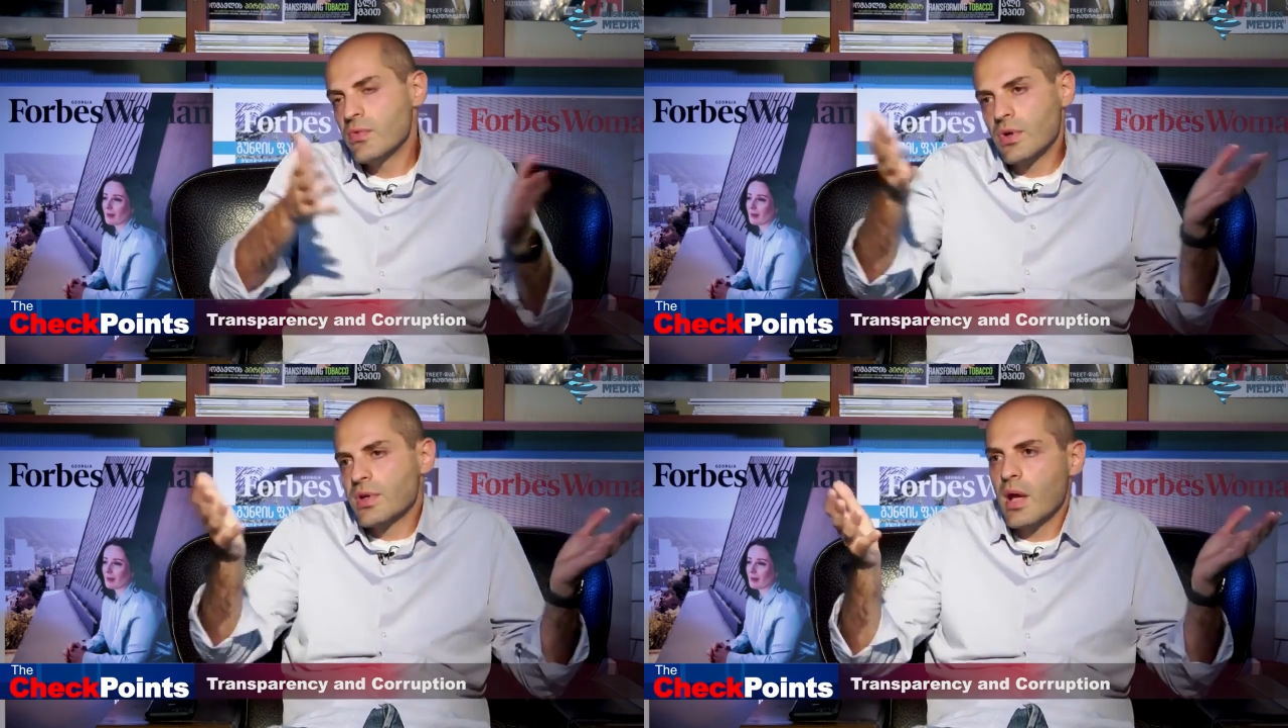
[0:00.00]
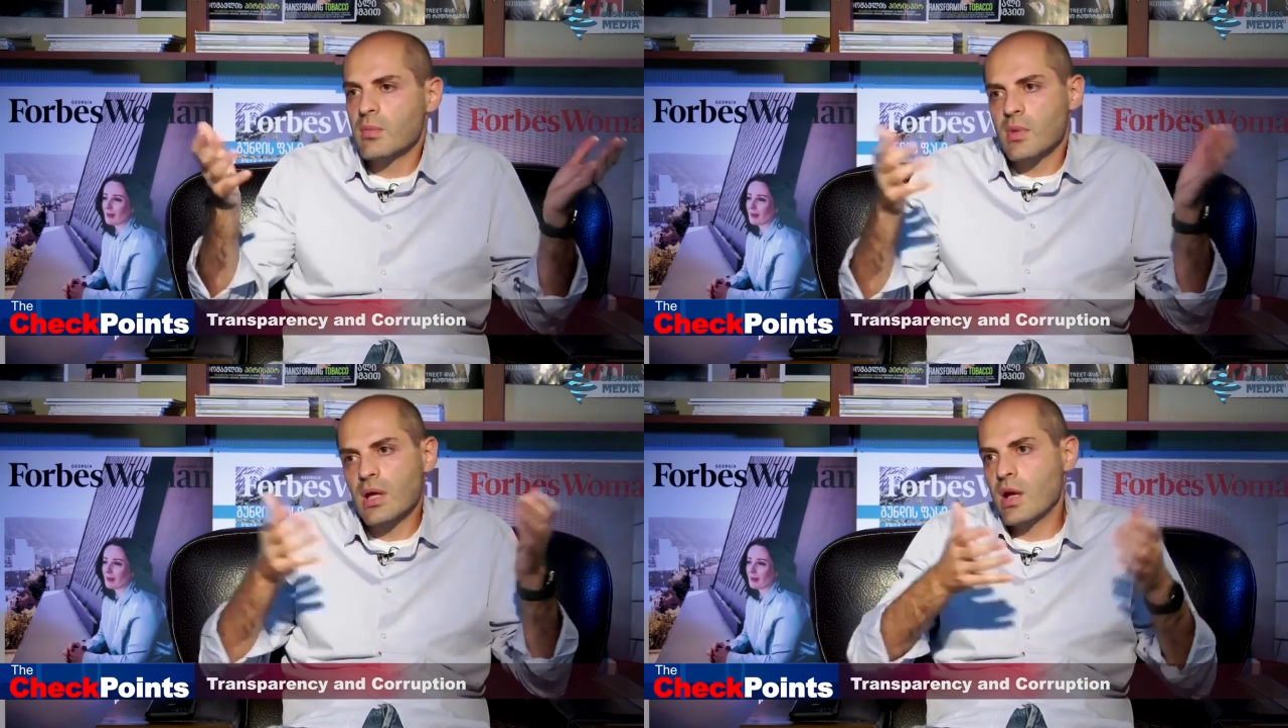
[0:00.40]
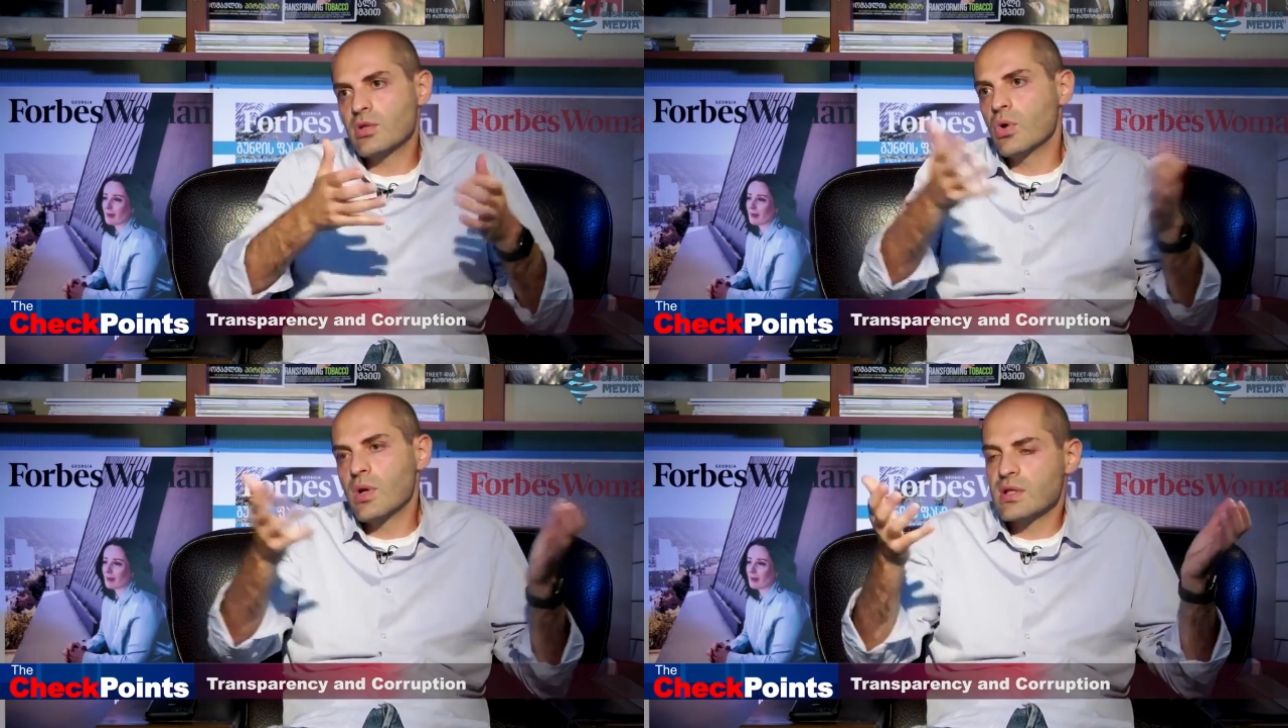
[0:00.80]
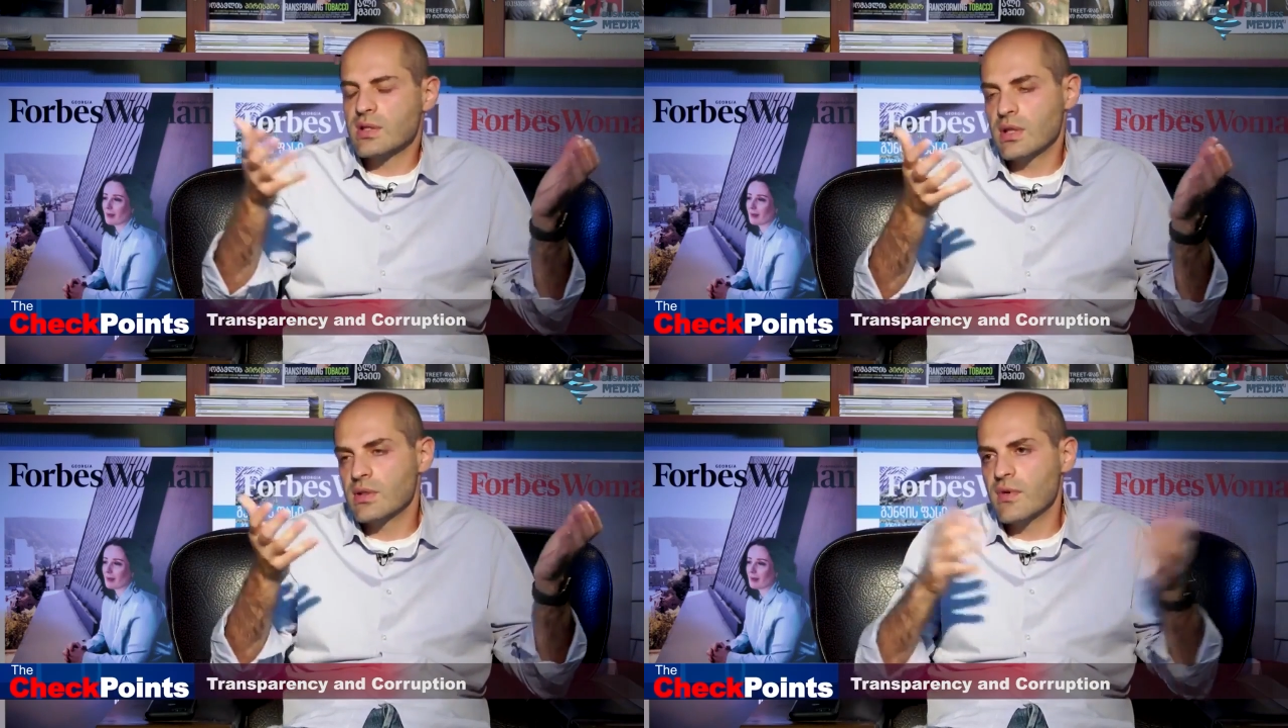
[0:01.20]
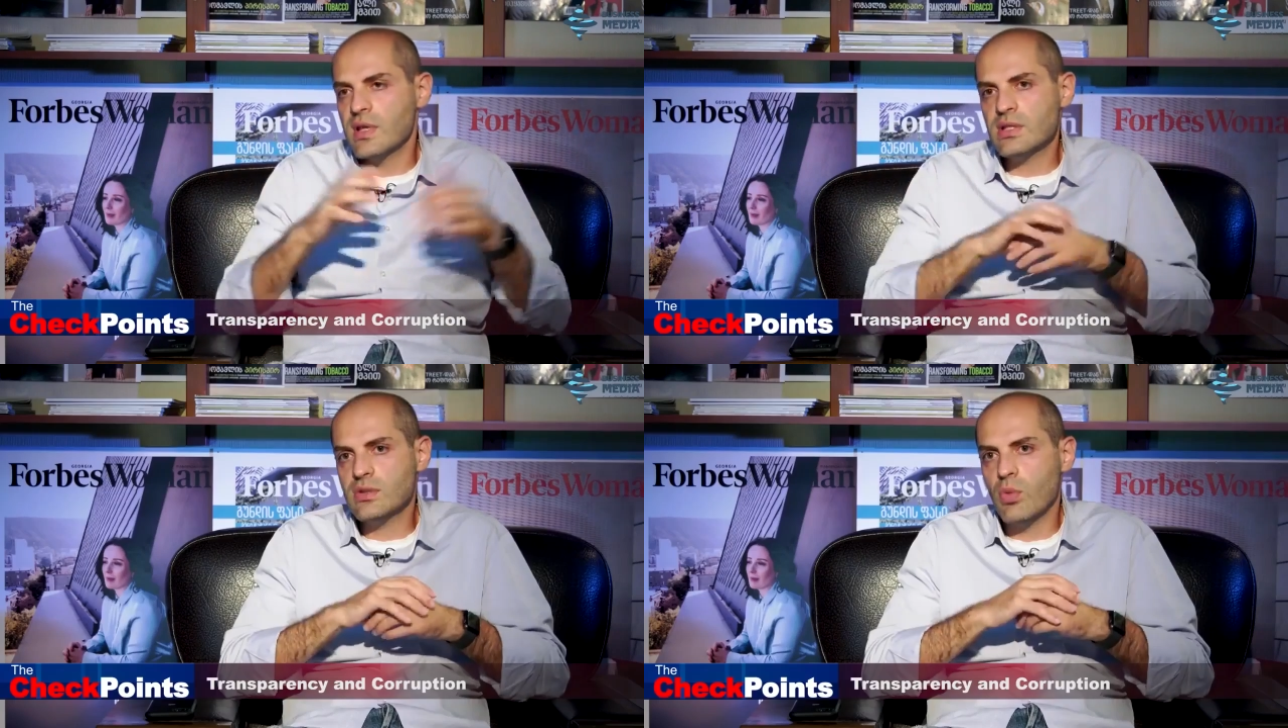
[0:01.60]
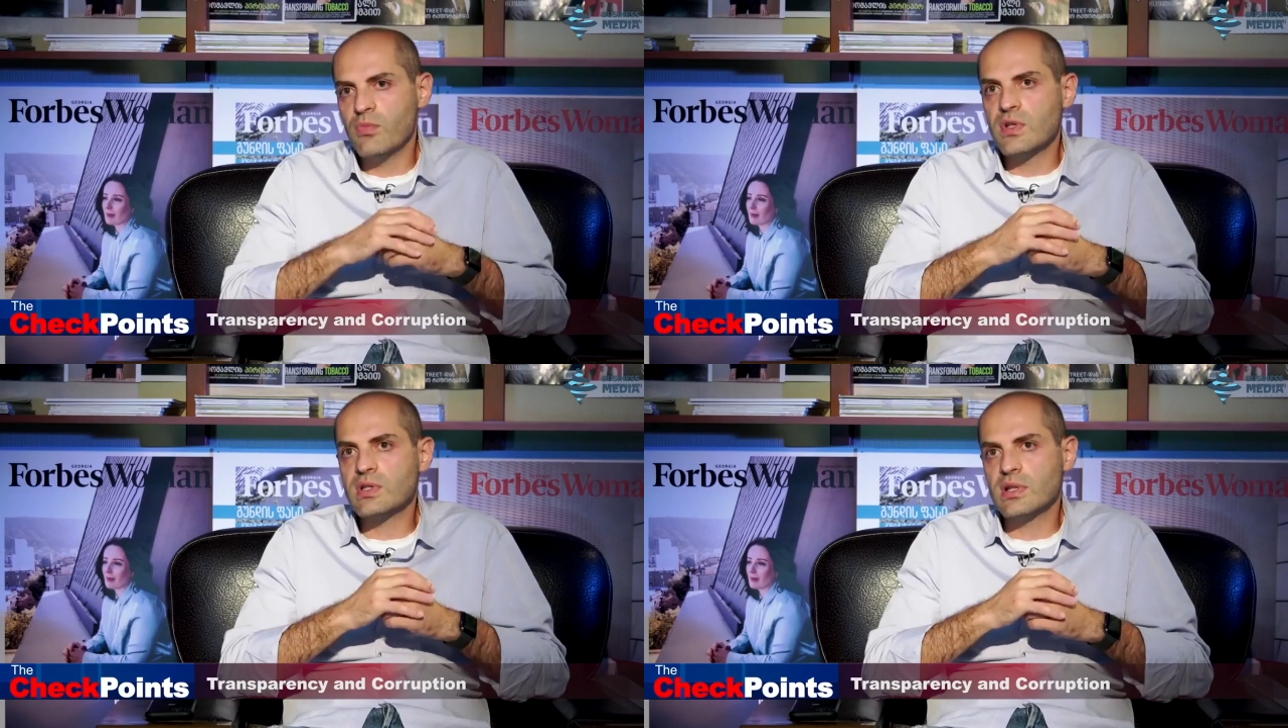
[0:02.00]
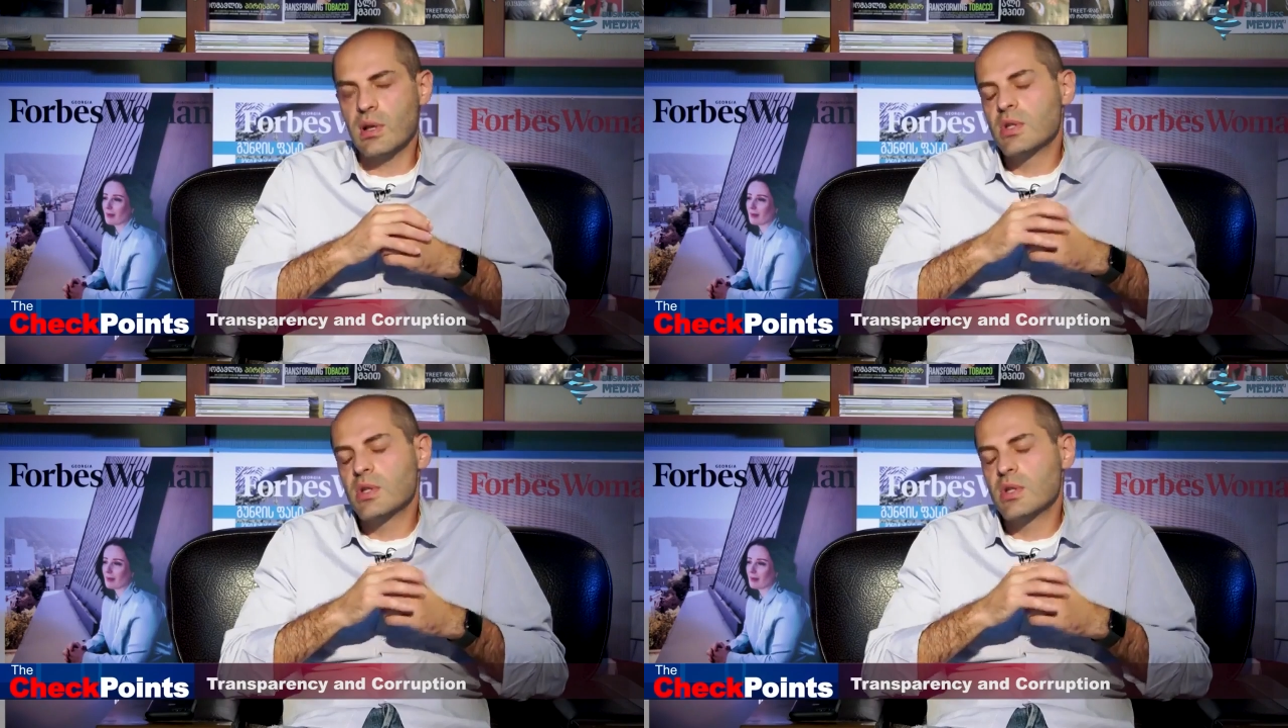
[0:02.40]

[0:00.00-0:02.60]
for them as long as they invest, obviously.